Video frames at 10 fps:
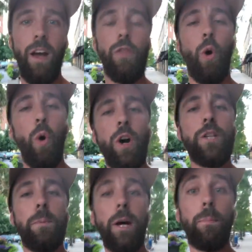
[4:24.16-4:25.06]
The
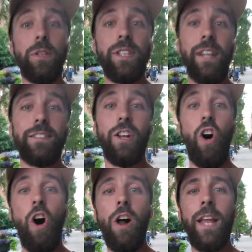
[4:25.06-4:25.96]
Orange Peel presents an
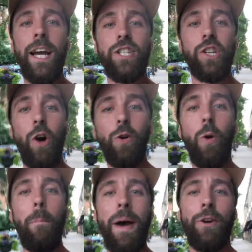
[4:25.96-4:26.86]
all age
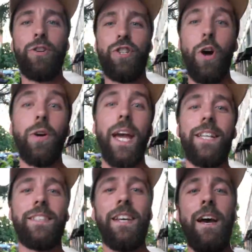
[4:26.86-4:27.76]
local metal
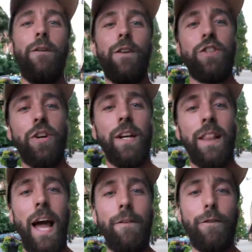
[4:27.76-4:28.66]
showcase featuring
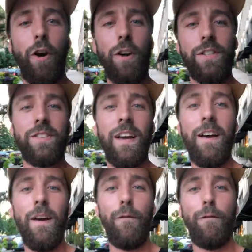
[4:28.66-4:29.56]
Life Curse,
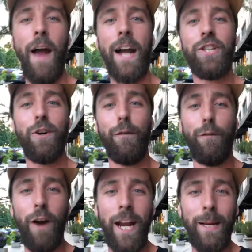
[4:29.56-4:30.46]
Fractured
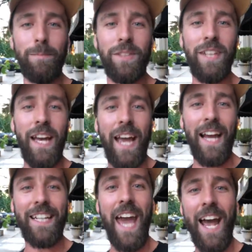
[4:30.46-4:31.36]
Frames,
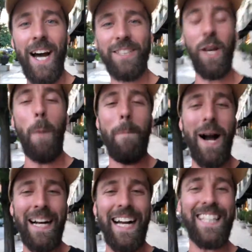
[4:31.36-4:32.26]
and Chaos
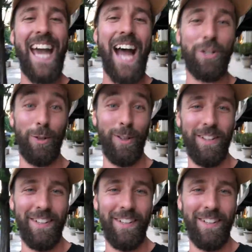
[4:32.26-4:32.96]
Among Cattle.